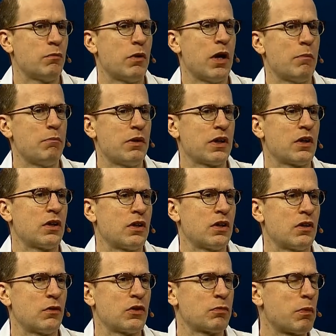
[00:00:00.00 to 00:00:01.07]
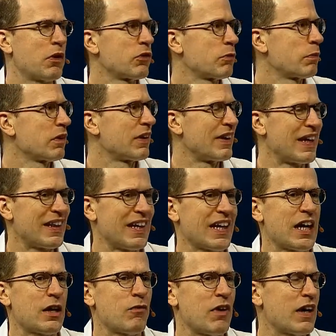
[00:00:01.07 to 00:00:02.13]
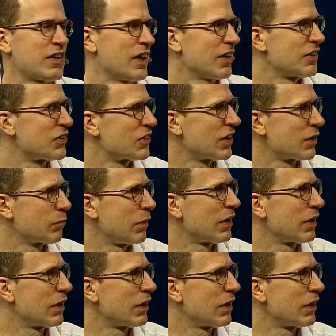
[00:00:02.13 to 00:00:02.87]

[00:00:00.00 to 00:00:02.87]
a bigger responsibility. They, are kind of idealistic.